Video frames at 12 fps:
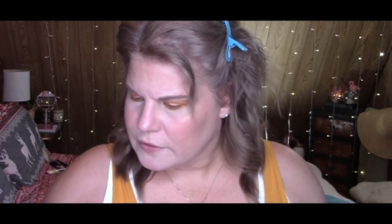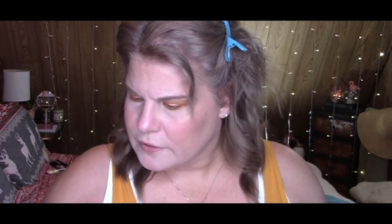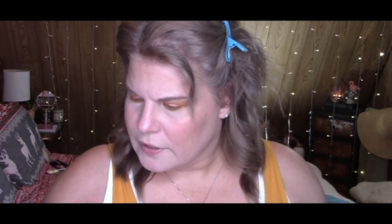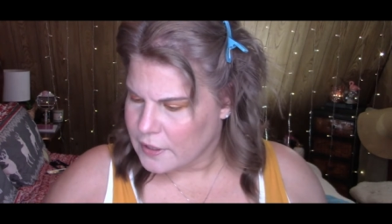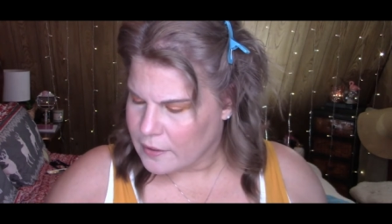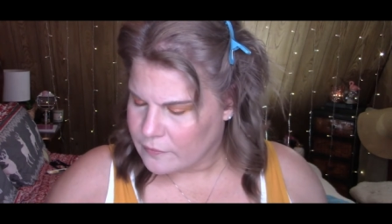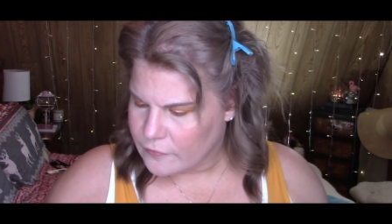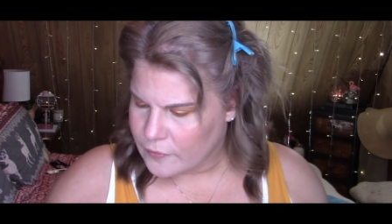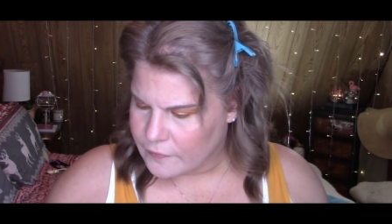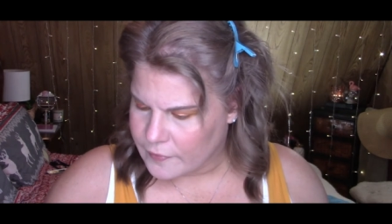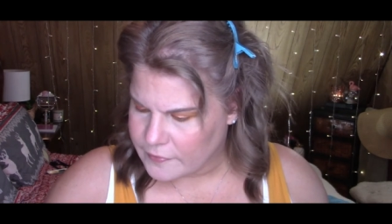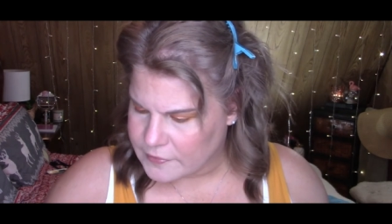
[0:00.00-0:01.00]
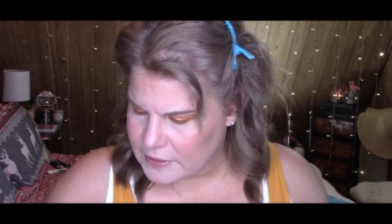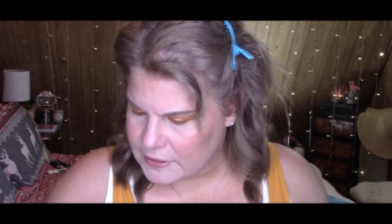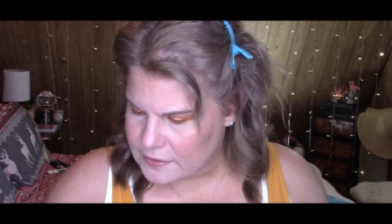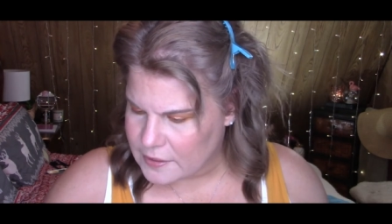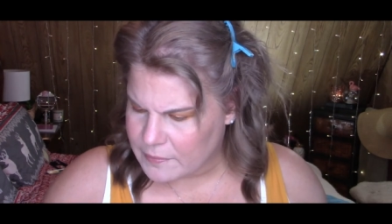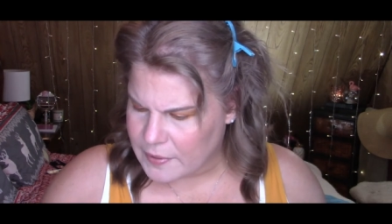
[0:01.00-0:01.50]
the
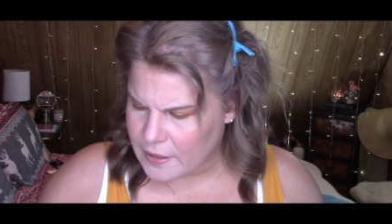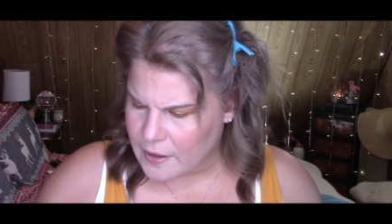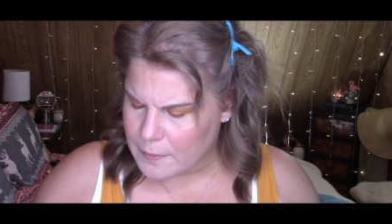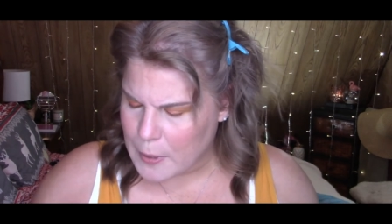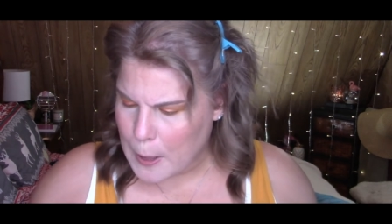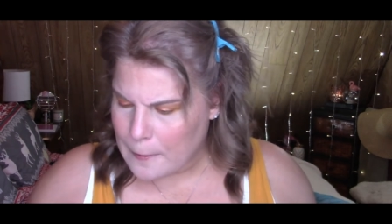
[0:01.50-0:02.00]
M456, and pick up